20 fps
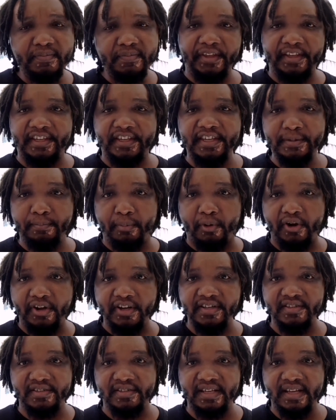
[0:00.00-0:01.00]
the key
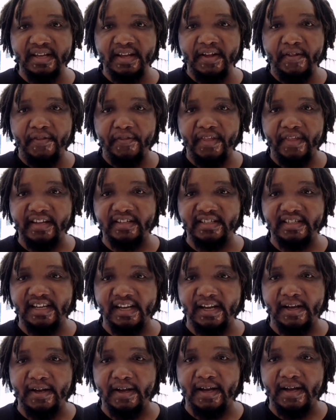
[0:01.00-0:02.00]
points that
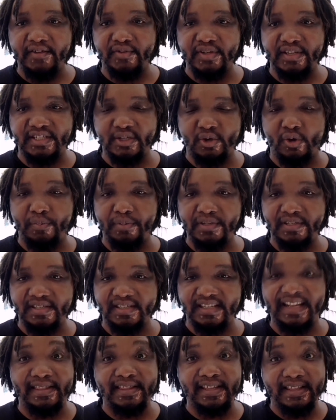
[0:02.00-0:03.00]
address our business.
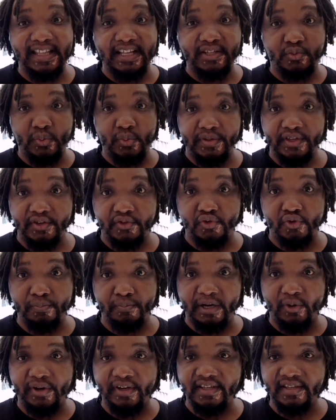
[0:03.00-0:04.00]
And I think that's where the true
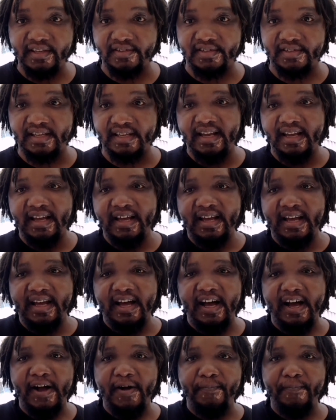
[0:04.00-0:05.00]
power is.
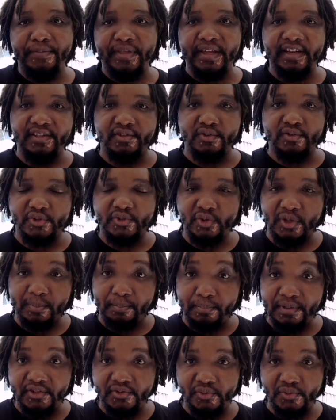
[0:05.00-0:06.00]
Then it's also a
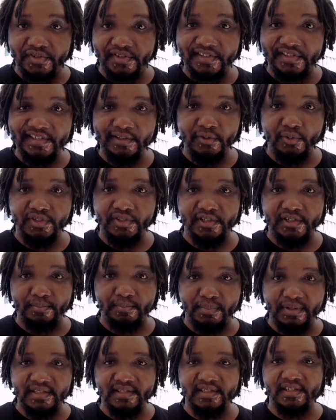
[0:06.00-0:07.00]
B2C, which is
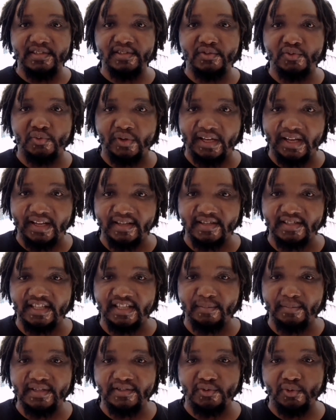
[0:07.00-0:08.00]
business to
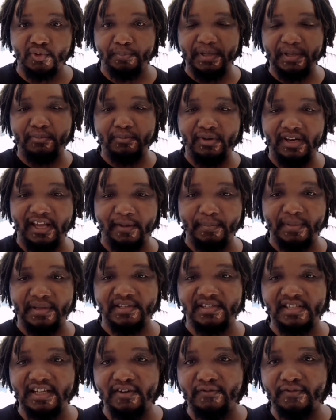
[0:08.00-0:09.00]
customer. So people like
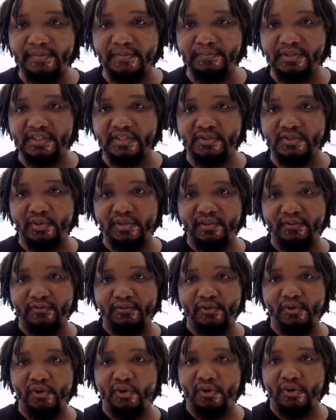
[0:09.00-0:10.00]
myself, I'm just looking
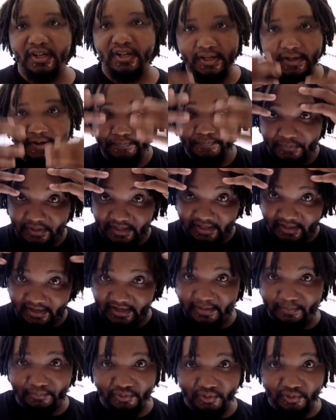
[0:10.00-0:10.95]
for a hair